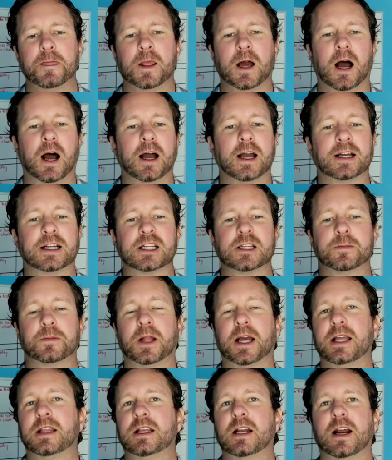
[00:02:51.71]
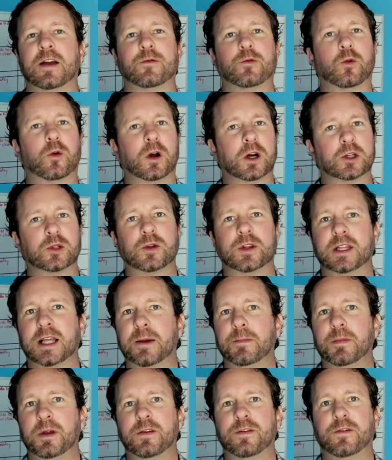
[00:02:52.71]
explain that I've worked with
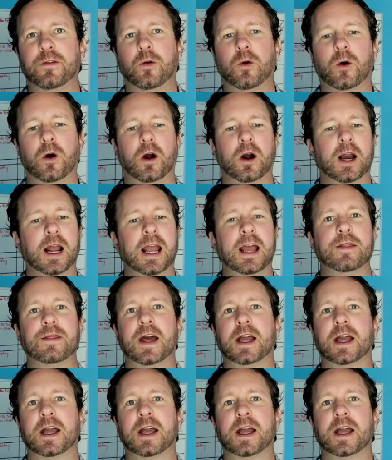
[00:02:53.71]
them before and